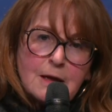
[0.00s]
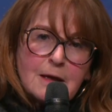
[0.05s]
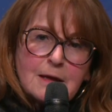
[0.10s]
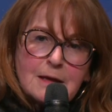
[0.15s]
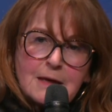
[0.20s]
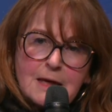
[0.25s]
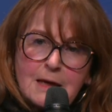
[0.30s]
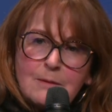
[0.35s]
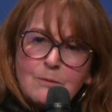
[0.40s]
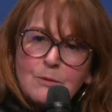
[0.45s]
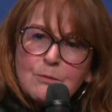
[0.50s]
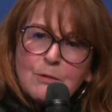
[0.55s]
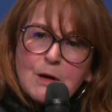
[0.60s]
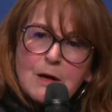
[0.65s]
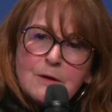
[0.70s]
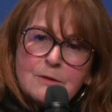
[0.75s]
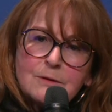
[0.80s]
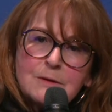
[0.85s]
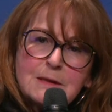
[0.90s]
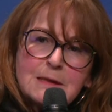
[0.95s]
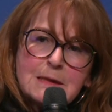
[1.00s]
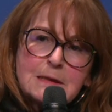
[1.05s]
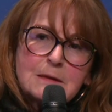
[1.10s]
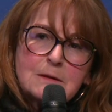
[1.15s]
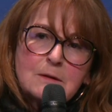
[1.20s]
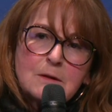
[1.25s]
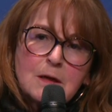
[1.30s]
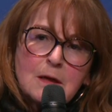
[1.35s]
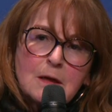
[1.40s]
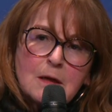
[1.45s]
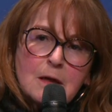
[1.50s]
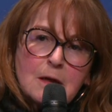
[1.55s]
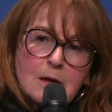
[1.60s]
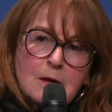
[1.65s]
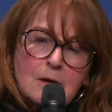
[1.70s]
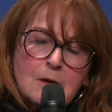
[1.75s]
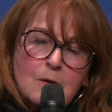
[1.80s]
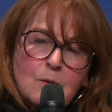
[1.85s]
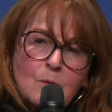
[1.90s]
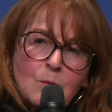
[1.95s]
came around, and
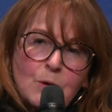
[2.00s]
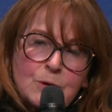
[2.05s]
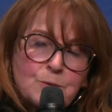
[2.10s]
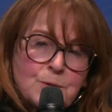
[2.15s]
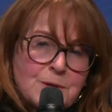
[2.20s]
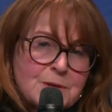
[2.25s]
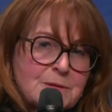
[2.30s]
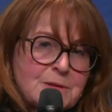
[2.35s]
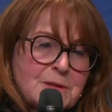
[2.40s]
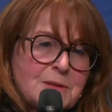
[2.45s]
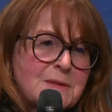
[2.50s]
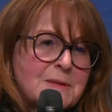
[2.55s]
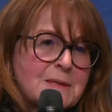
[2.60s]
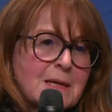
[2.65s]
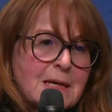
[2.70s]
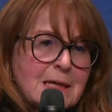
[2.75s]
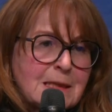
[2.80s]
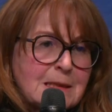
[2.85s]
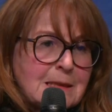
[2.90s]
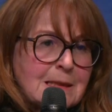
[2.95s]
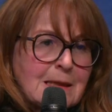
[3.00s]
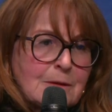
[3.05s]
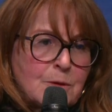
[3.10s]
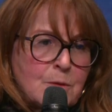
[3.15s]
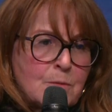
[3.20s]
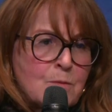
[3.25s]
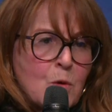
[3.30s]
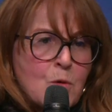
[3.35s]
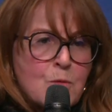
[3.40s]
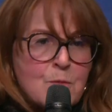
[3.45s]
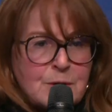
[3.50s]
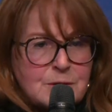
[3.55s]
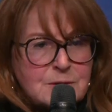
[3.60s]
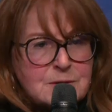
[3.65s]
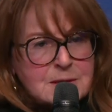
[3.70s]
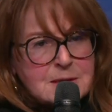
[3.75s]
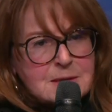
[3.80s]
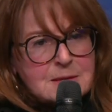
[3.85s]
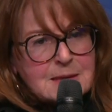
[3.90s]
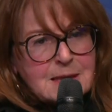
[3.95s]
what was decided at the
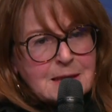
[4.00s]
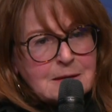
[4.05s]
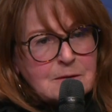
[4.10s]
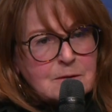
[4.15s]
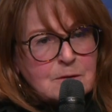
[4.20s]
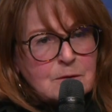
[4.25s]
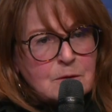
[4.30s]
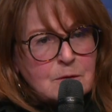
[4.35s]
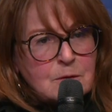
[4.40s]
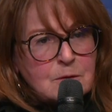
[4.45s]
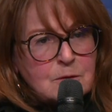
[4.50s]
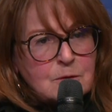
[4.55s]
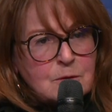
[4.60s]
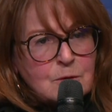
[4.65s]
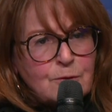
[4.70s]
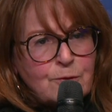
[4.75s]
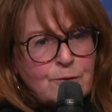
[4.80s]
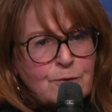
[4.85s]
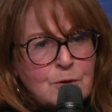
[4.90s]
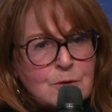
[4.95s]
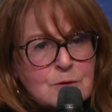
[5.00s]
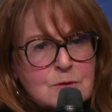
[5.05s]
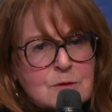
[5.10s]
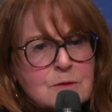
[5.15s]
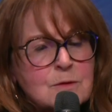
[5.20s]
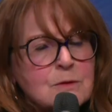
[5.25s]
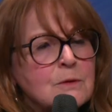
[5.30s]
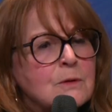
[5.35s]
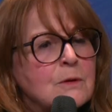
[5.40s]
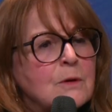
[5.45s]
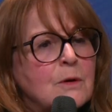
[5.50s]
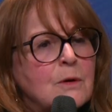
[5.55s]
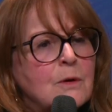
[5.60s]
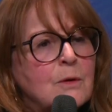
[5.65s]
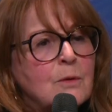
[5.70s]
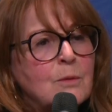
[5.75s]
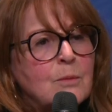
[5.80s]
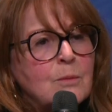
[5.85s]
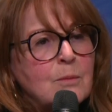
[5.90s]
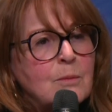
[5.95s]
moment is that the first
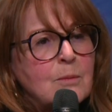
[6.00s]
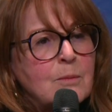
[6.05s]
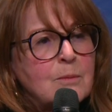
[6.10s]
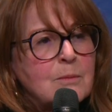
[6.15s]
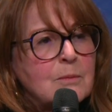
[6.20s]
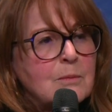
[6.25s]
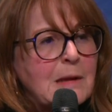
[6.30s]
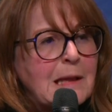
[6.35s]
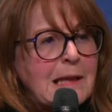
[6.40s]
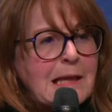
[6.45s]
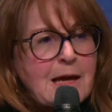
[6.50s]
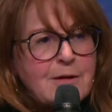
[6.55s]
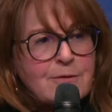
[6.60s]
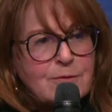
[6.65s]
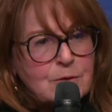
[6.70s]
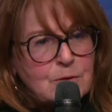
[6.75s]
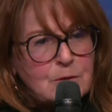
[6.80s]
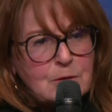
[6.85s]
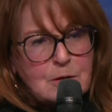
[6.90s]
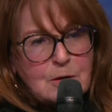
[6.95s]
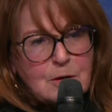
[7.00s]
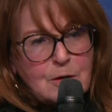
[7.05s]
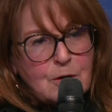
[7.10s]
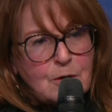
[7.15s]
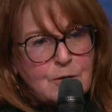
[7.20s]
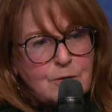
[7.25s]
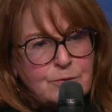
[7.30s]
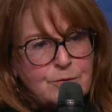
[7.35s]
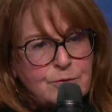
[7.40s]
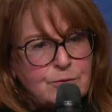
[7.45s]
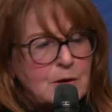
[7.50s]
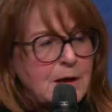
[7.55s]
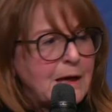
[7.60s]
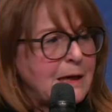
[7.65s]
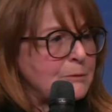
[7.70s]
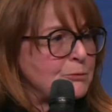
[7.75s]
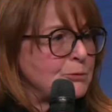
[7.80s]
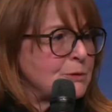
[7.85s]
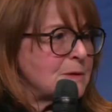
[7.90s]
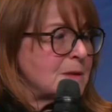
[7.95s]
level of,
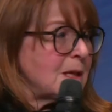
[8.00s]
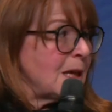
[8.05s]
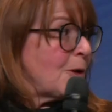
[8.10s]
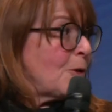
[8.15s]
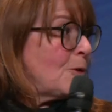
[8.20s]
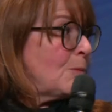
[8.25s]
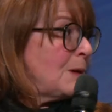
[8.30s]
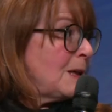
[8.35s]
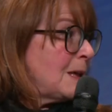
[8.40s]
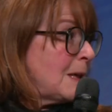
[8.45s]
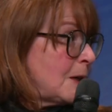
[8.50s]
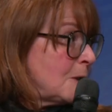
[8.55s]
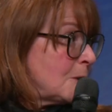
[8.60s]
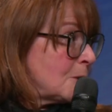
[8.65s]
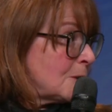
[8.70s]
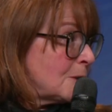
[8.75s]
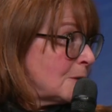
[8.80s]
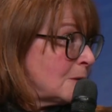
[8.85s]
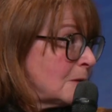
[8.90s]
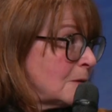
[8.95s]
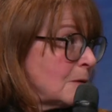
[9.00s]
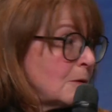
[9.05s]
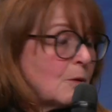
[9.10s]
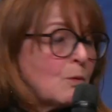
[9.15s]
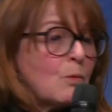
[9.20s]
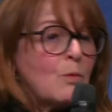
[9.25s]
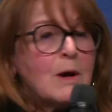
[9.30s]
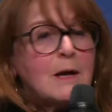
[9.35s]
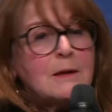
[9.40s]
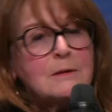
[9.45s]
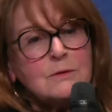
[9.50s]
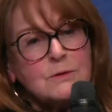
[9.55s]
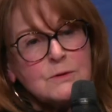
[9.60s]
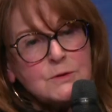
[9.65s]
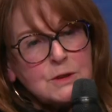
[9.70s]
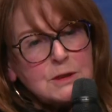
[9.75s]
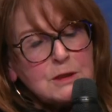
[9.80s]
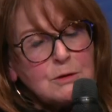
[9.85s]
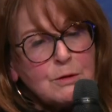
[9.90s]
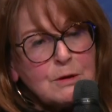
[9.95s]
I would say, obligation, the one on
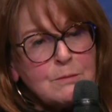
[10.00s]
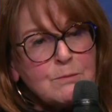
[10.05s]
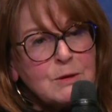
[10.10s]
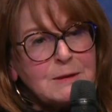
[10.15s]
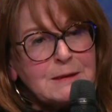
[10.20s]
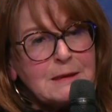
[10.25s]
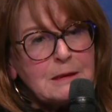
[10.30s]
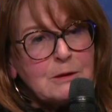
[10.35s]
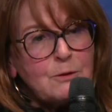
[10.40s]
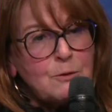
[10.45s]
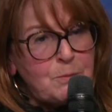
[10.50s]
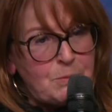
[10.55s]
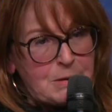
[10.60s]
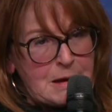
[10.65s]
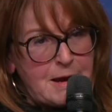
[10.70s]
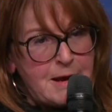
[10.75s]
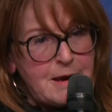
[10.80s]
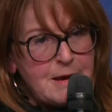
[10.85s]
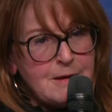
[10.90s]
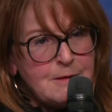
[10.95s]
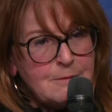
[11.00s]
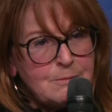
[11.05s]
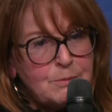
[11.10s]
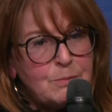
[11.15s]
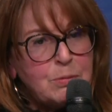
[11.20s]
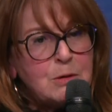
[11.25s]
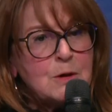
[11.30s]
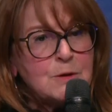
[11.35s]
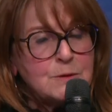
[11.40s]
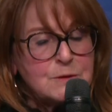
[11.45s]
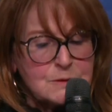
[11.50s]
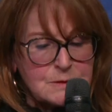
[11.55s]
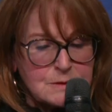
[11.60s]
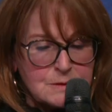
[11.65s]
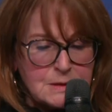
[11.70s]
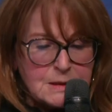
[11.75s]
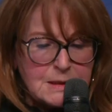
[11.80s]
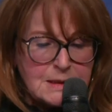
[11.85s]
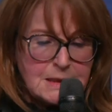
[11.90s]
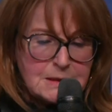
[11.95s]
generic model apply,
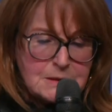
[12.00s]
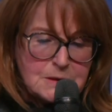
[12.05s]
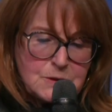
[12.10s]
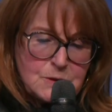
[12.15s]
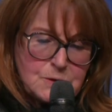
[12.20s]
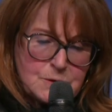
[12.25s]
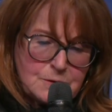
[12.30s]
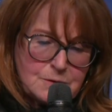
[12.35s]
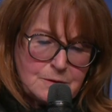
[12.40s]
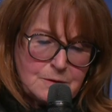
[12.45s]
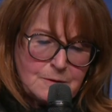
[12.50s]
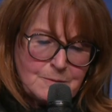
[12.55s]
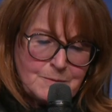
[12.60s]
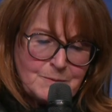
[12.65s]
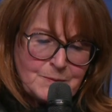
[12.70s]
plus, in addition,